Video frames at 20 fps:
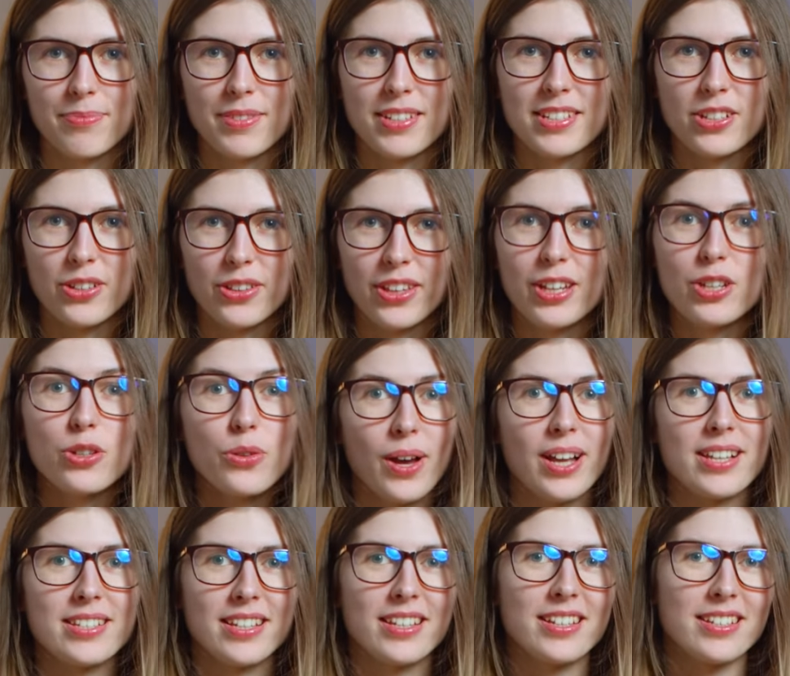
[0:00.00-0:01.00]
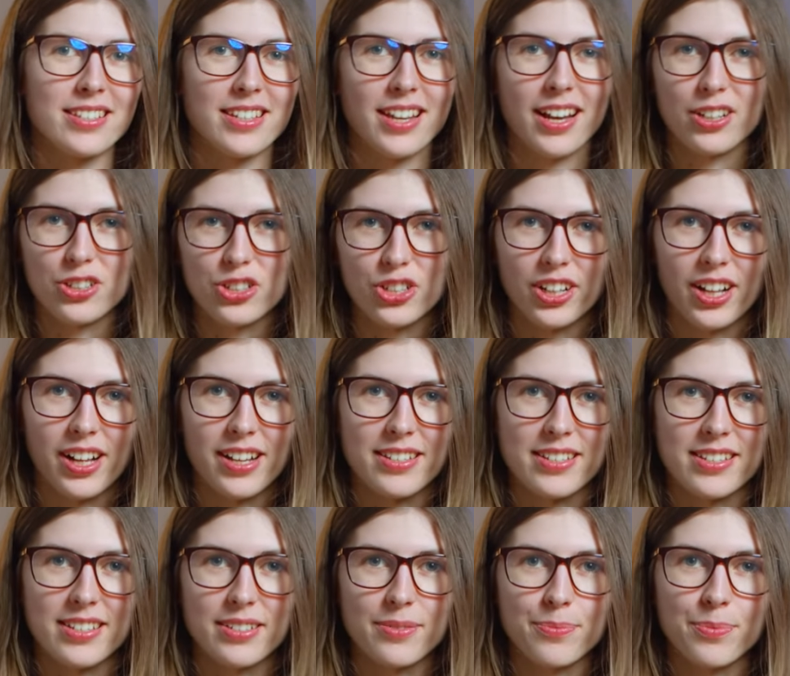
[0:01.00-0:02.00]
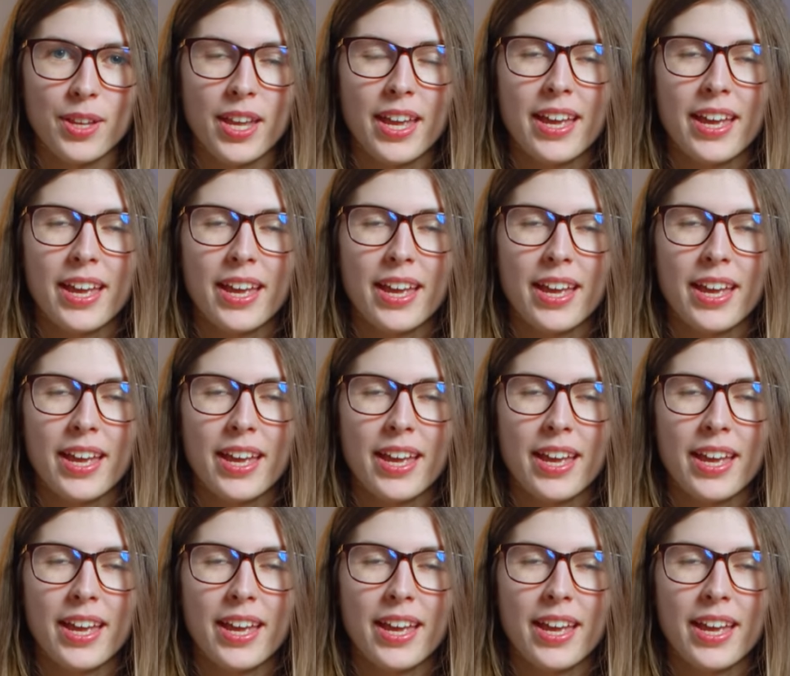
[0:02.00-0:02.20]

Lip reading: So the US is the actual answer.